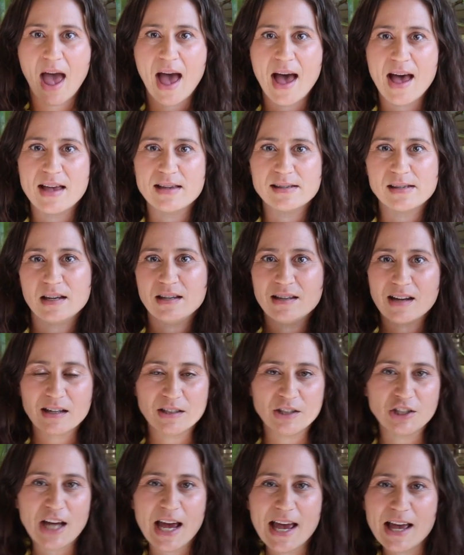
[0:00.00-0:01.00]
As a
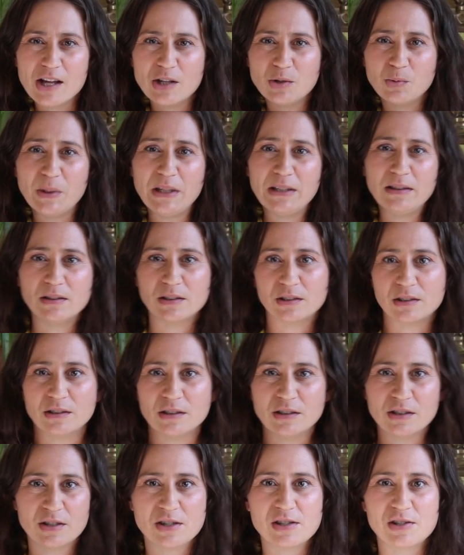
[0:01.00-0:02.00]
young child, we
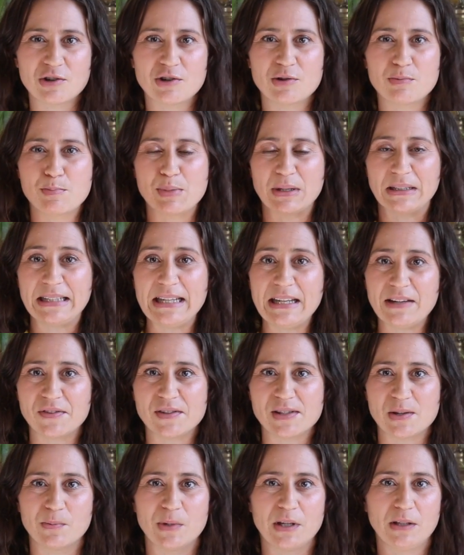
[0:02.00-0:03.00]
learn certain
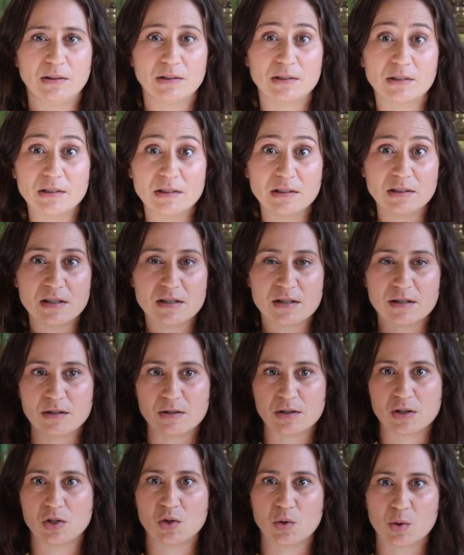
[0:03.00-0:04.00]
beliefs and we learn
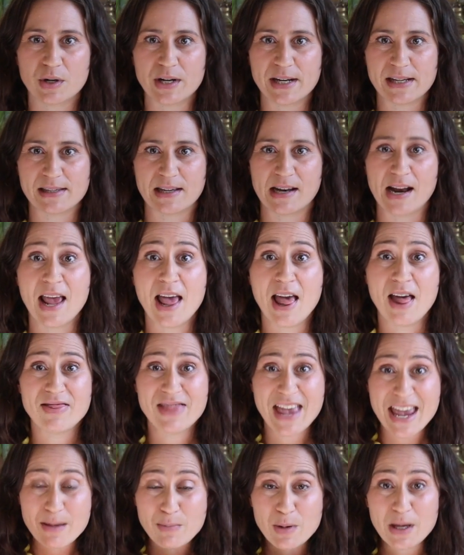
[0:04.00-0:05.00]
certain stories, and
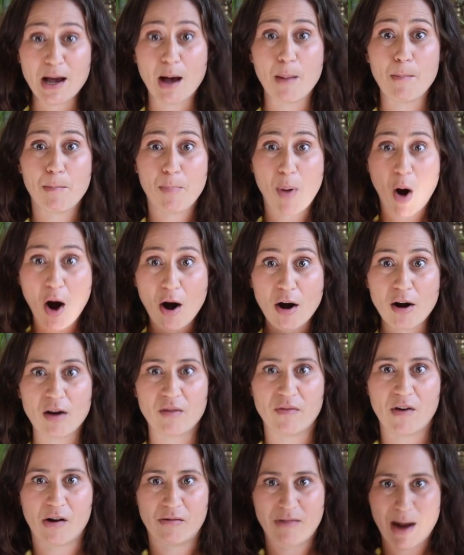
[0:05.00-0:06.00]
they become part
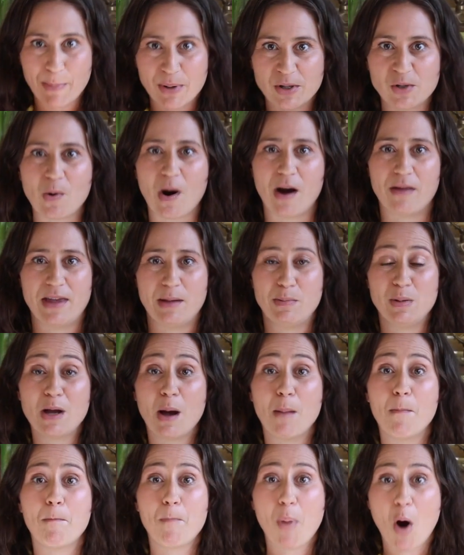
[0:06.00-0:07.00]
of our repertoire. They
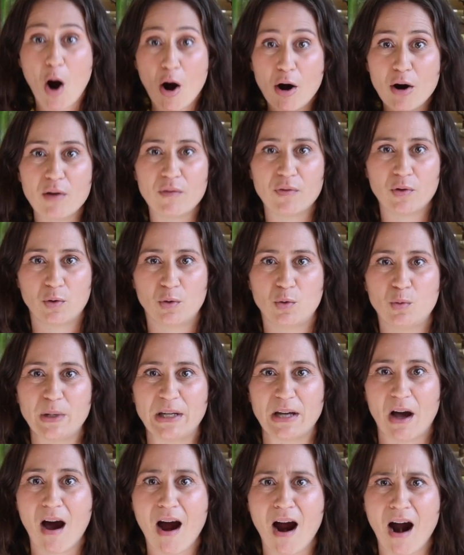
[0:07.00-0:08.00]
become part of who
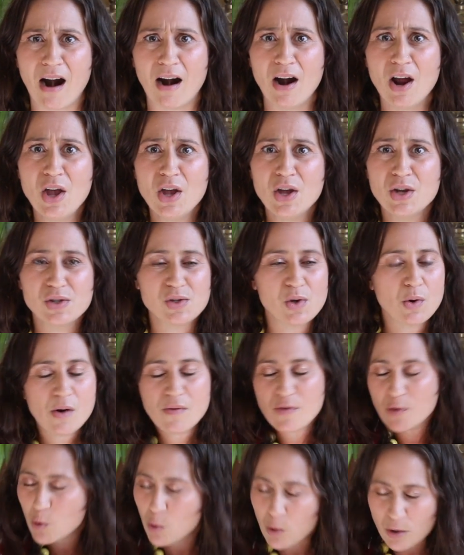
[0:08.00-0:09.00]
we are. So
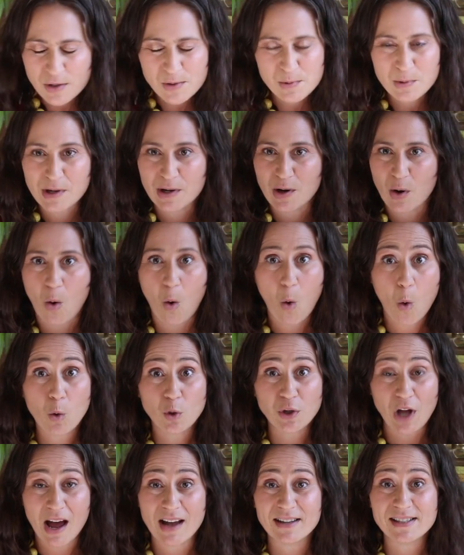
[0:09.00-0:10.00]
of course we're gonna
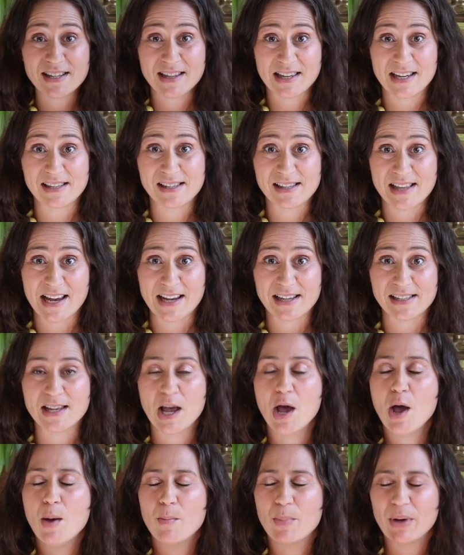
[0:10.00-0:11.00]
hold on to these things.
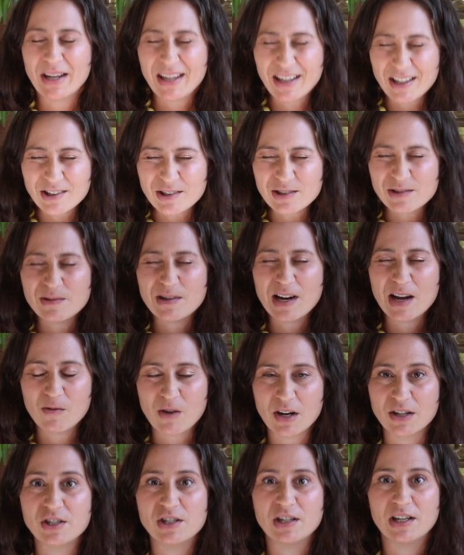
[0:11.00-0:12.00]
But here's what I
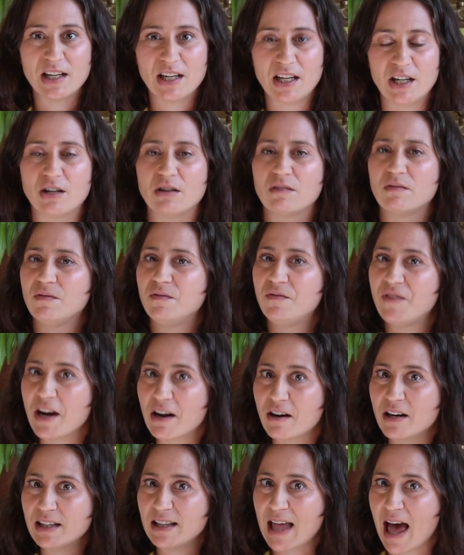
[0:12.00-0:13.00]
want you to hear
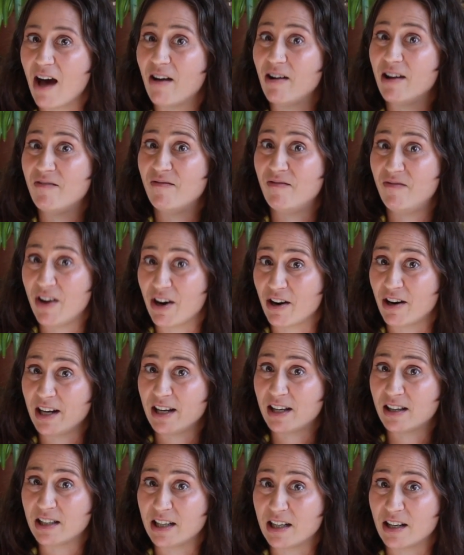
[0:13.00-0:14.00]
very loud and very
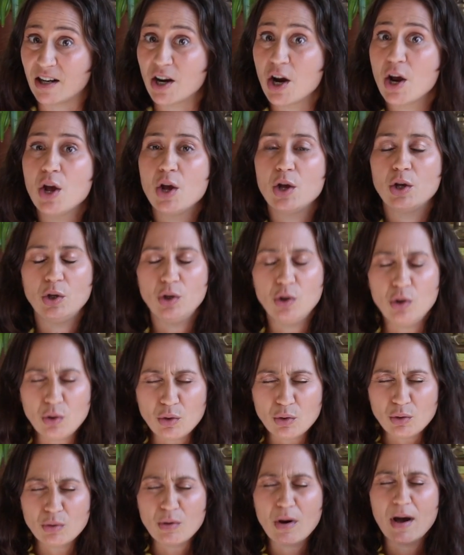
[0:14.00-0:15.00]
clear.
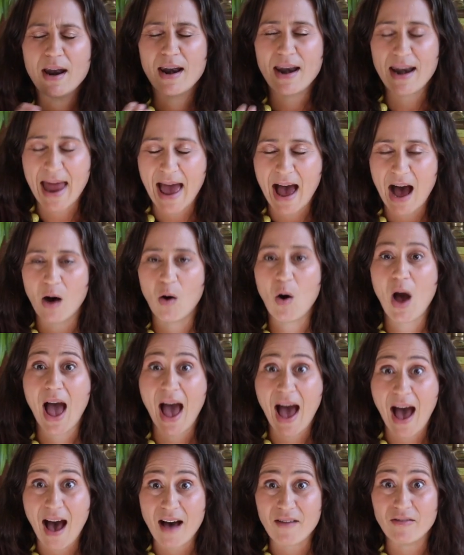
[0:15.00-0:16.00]
You now
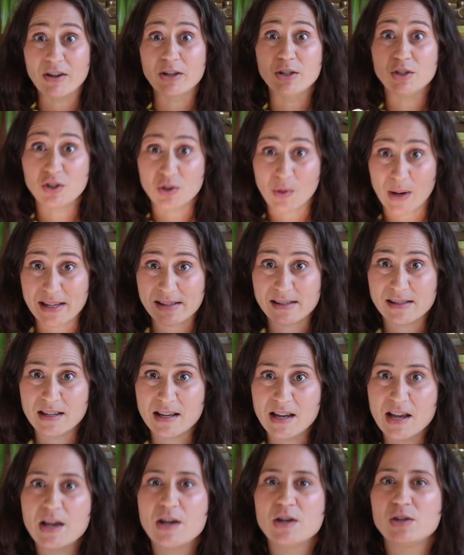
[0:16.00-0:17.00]
have choice.
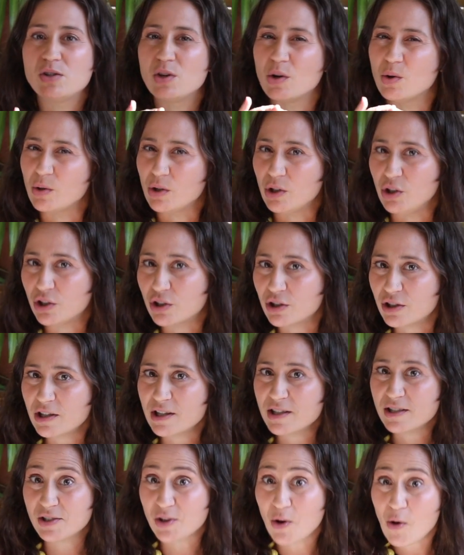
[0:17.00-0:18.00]
So you're
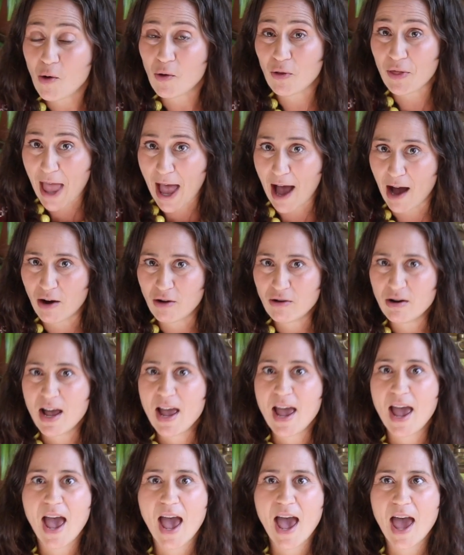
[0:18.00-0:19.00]
an adult now,
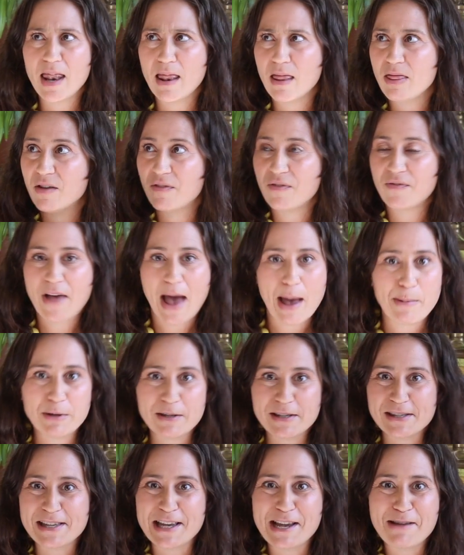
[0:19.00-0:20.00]
and the
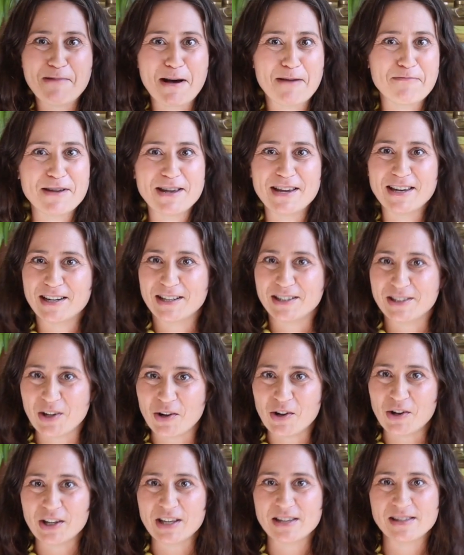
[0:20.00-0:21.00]
fabulous thing about being an
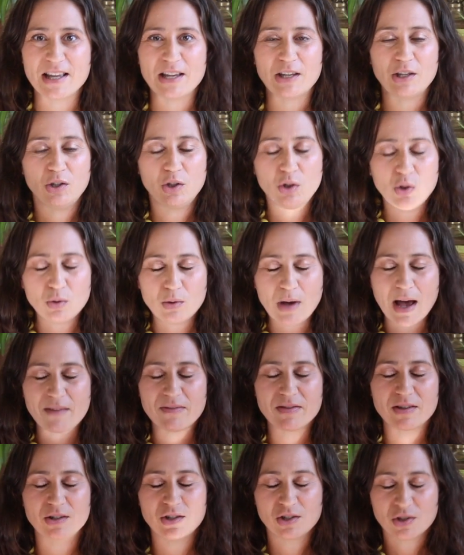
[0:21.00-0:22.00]
adult is that you
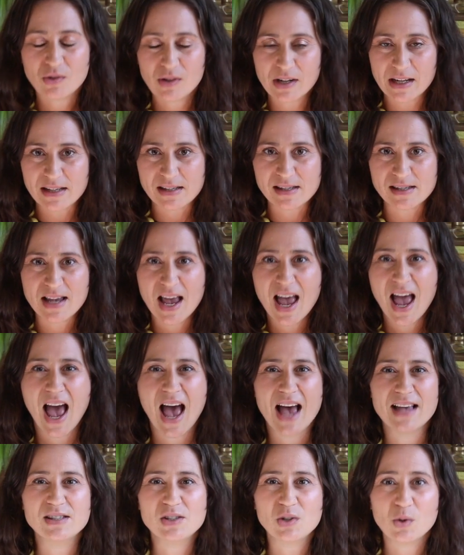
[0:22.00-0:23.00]
have the choice
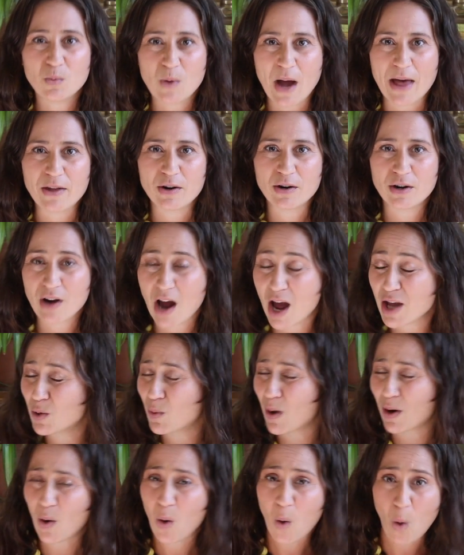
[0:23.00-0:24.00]
as to whether or not you
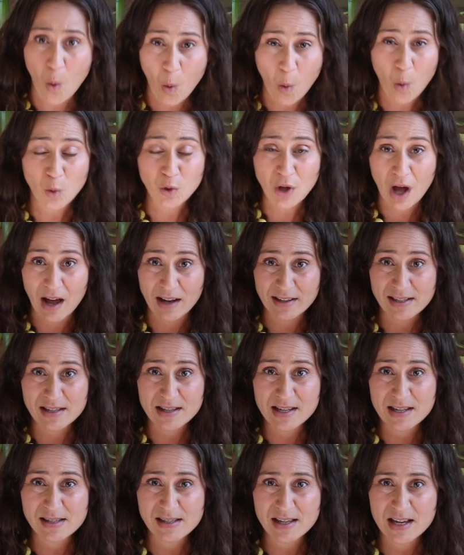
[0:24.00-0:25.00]
wanna hold on to
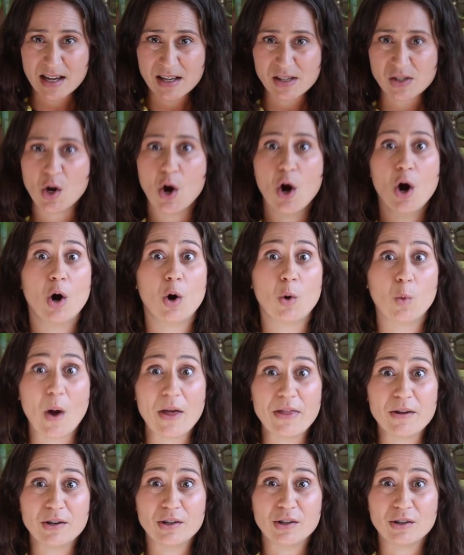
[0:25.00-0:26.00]
these things or
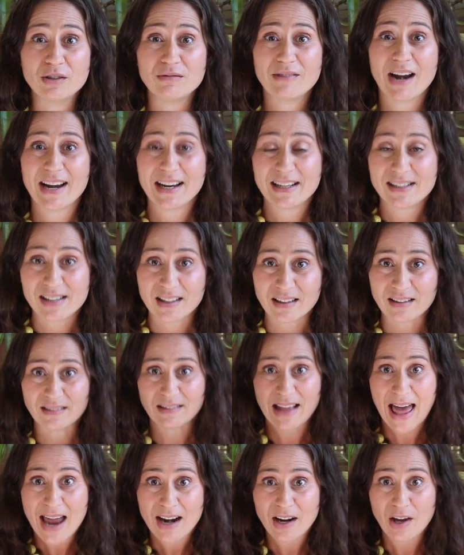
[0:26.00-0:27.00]
whether you're ready to
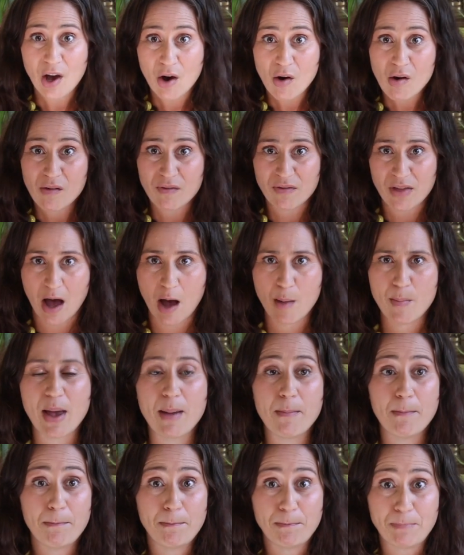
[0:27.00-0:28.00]
let go of them
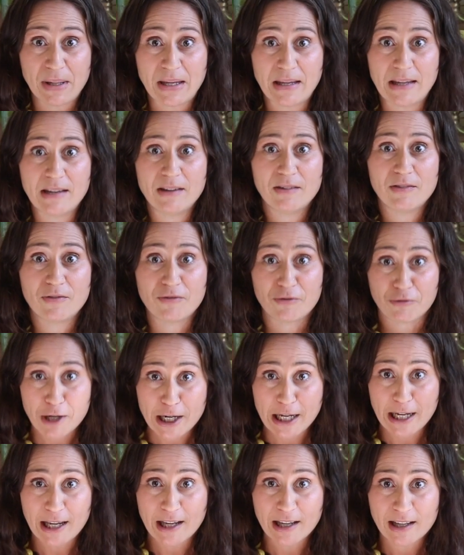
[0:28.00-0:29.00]
and be
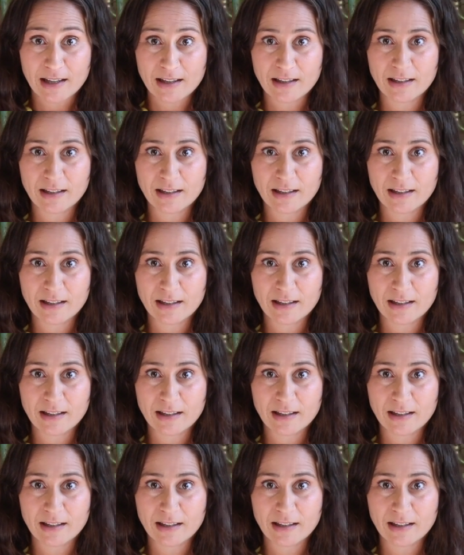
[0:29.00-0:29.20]
free.